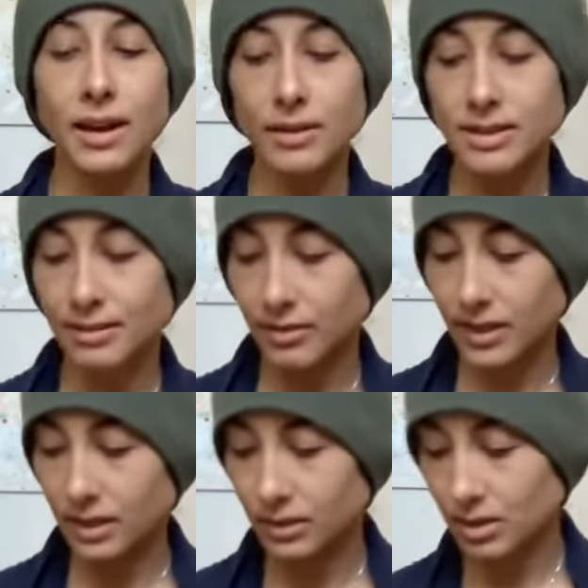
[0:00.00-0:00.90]
How does it
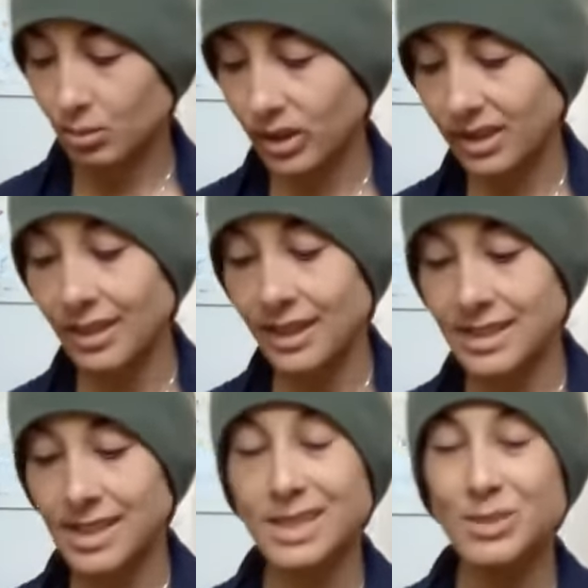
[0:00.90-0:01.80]
feel to breathe in
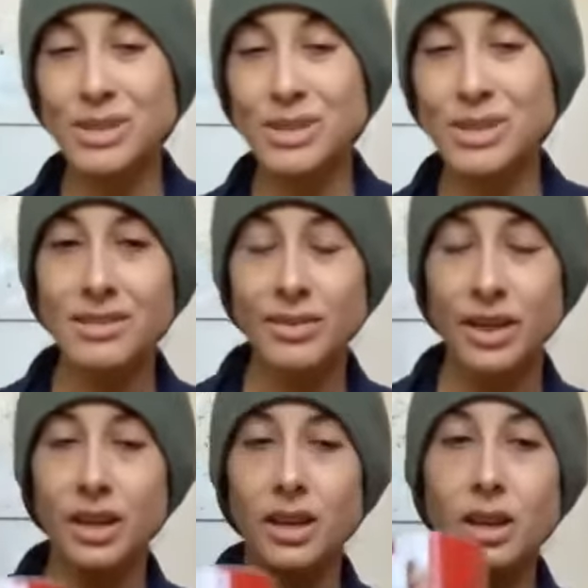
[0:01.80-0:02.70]
this specific